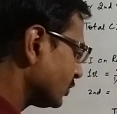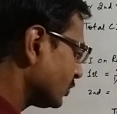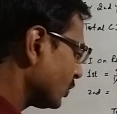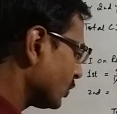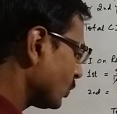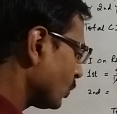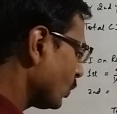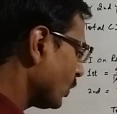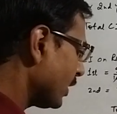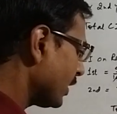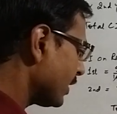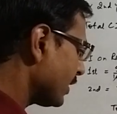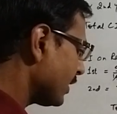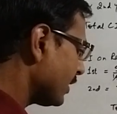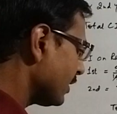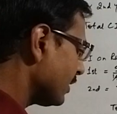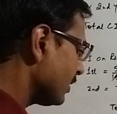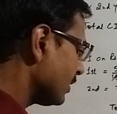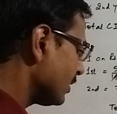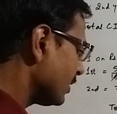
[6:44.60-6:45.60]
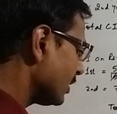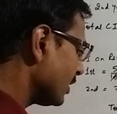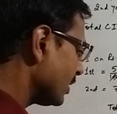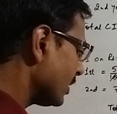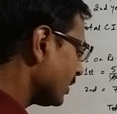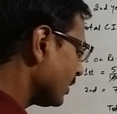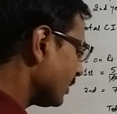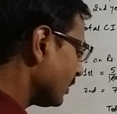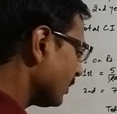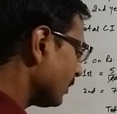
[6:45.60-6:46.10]
so 200
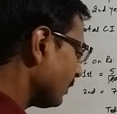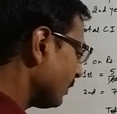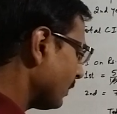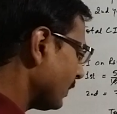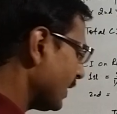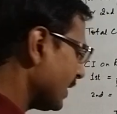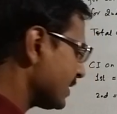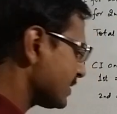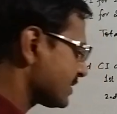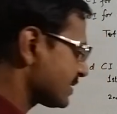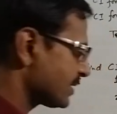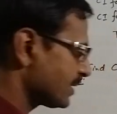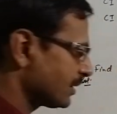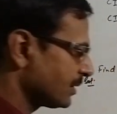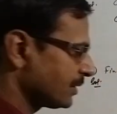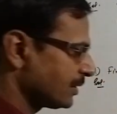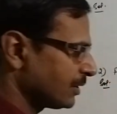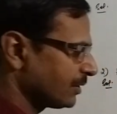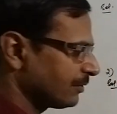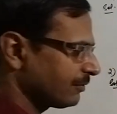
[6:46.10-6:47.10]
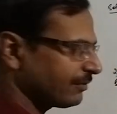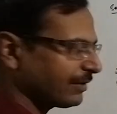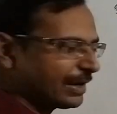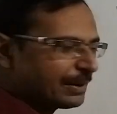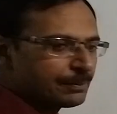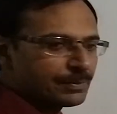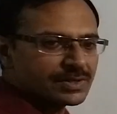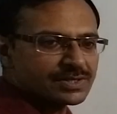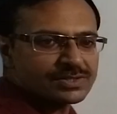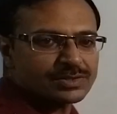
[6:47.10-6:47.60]
plus
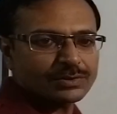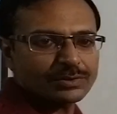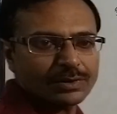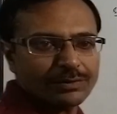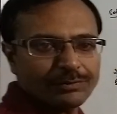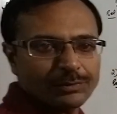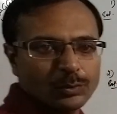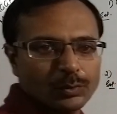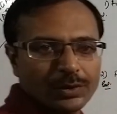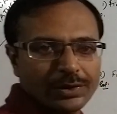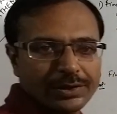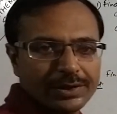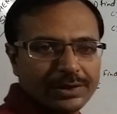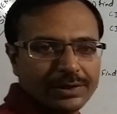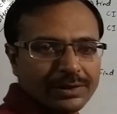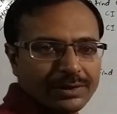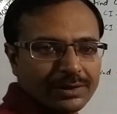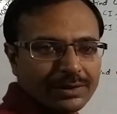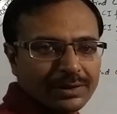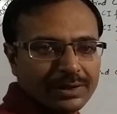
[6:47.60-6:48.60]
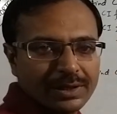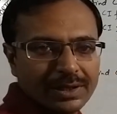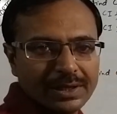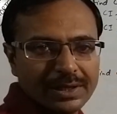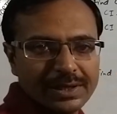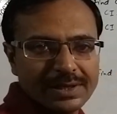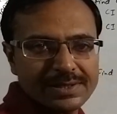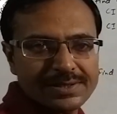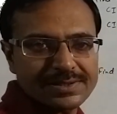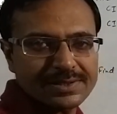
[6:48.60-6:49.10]
5% of 200
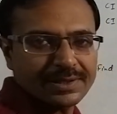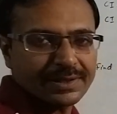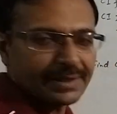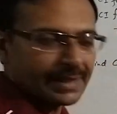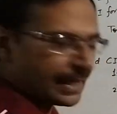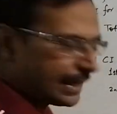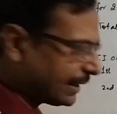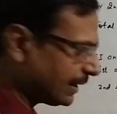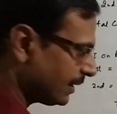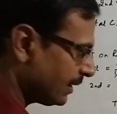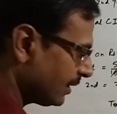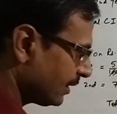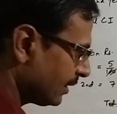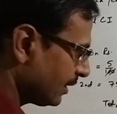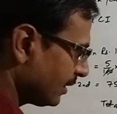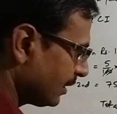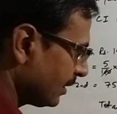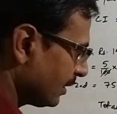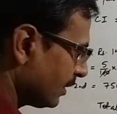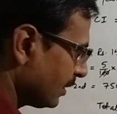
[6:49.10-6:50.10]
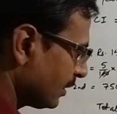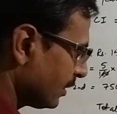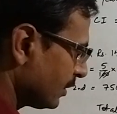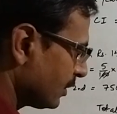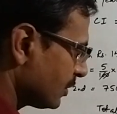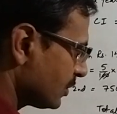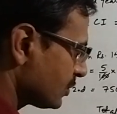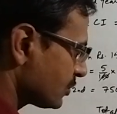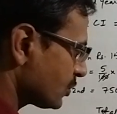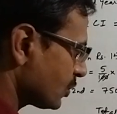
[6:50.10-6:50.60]
is 10,
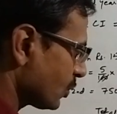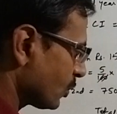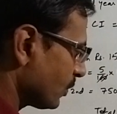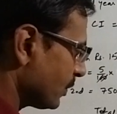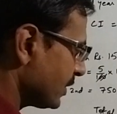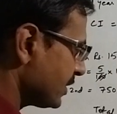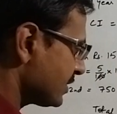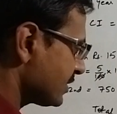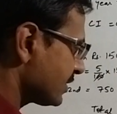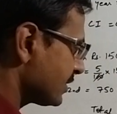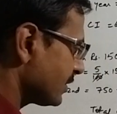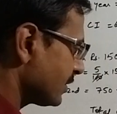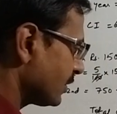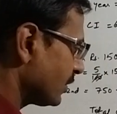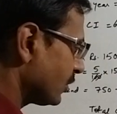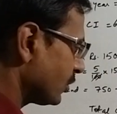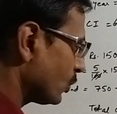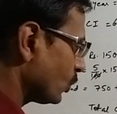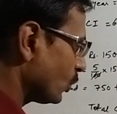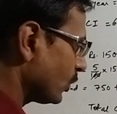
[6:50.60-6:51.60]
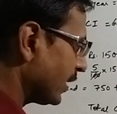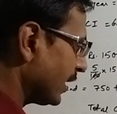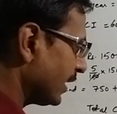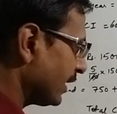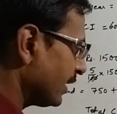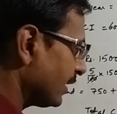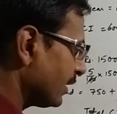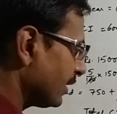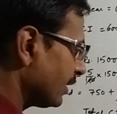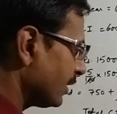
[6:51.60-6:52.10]
so rupees
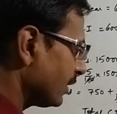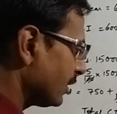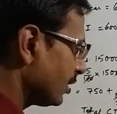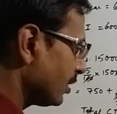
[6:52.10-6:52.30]
210.